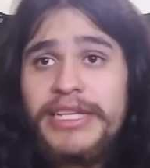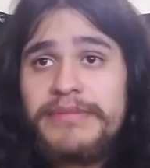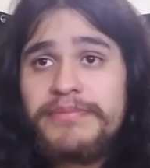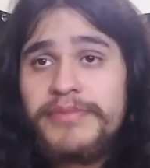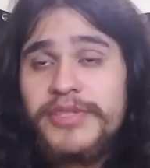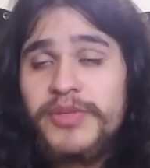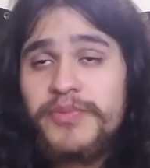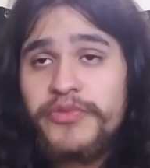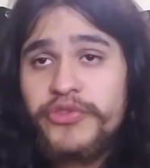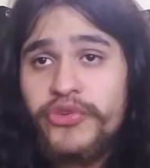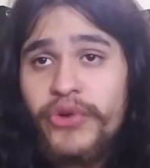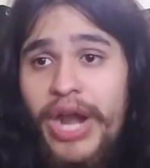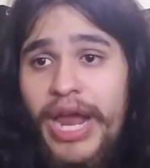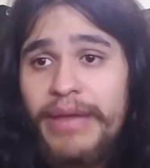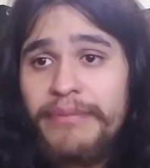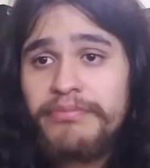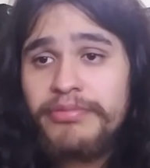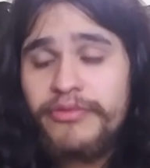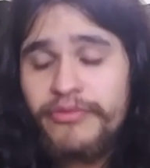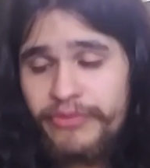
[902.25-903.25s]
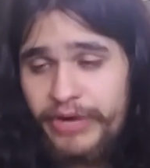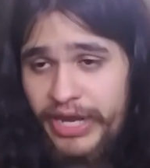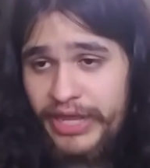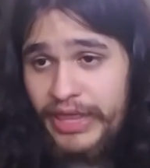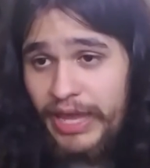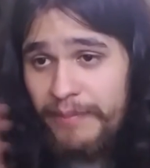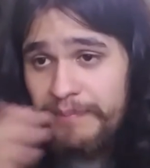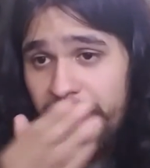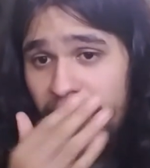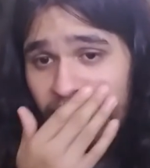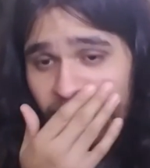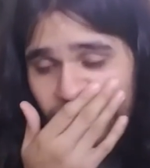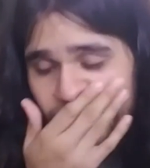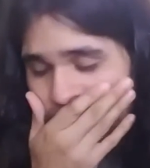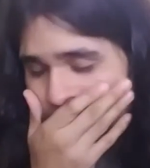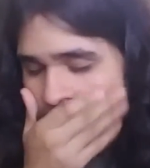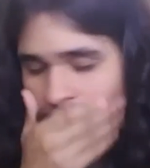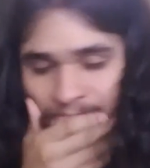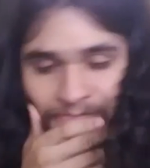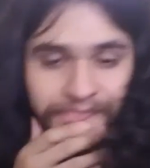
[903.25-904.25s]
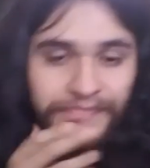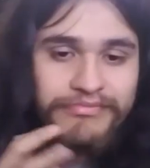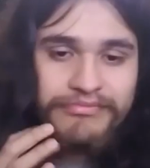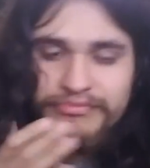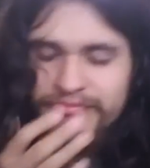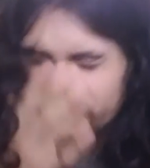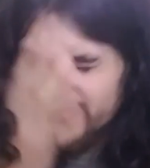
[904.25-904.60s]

Comment, subscribe, ring that bell.